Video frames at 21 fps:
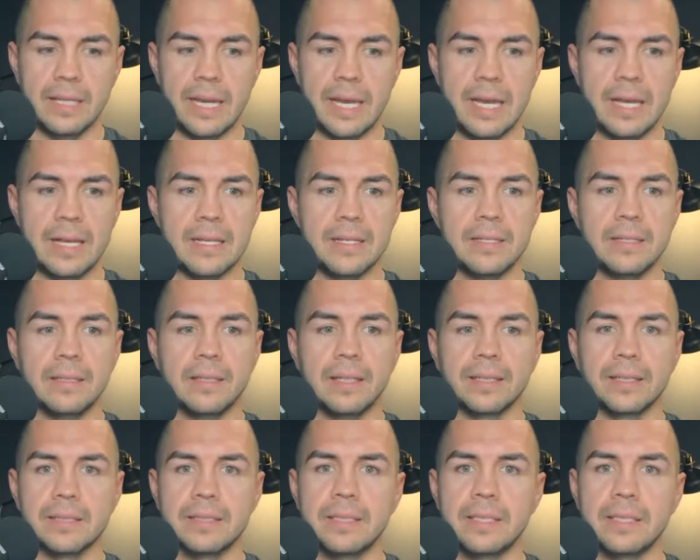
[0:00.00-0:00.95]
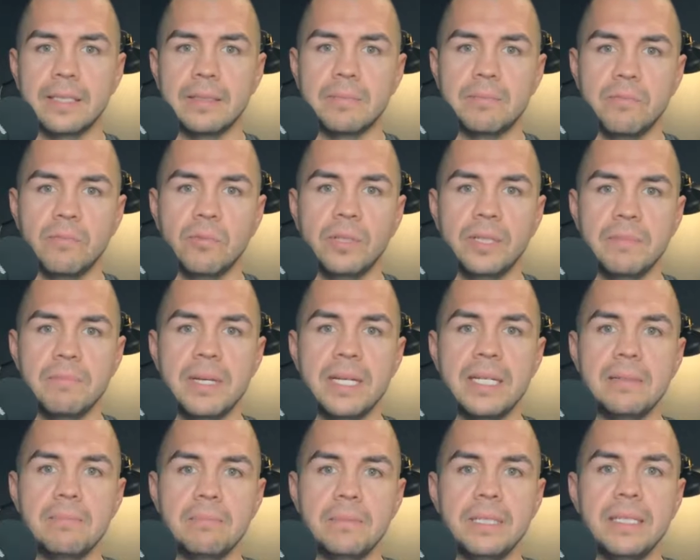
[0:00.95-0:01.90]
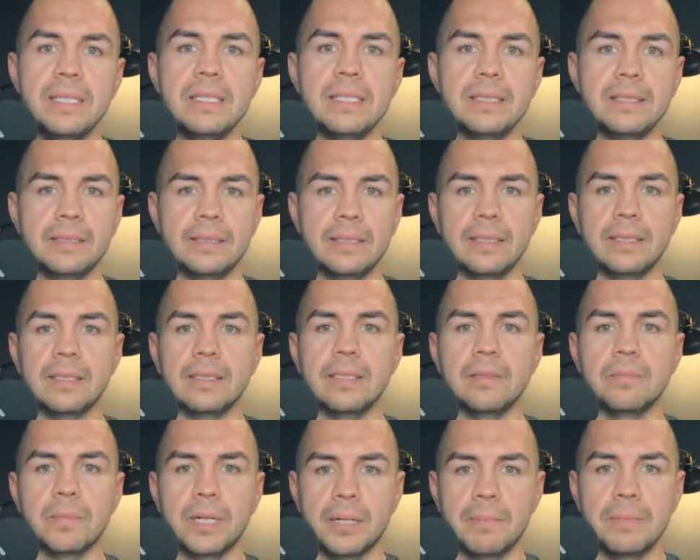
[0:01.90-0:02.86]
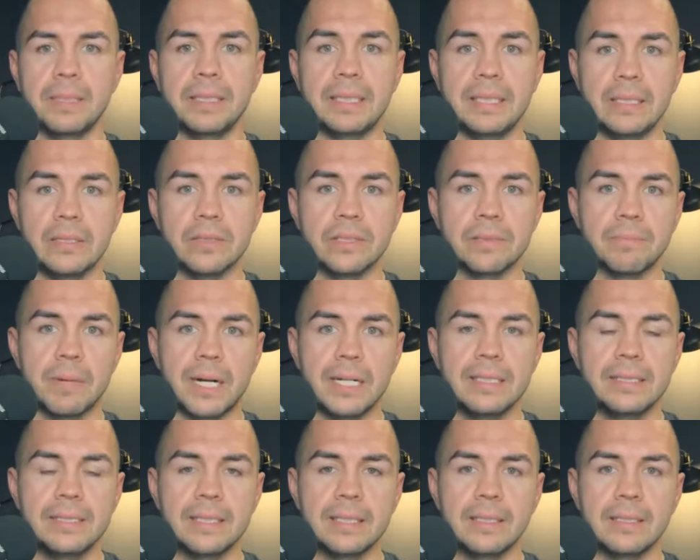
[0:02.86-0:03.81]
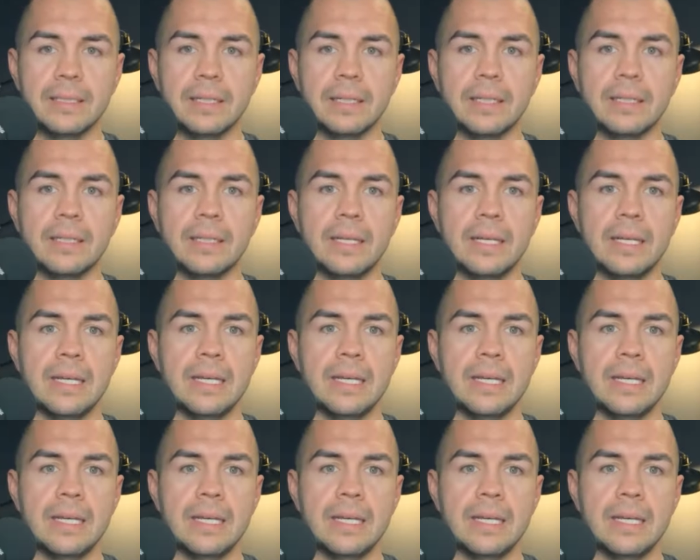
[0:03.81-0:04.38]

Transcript: And like I say, it's really made me sink into my beginner's mindset again.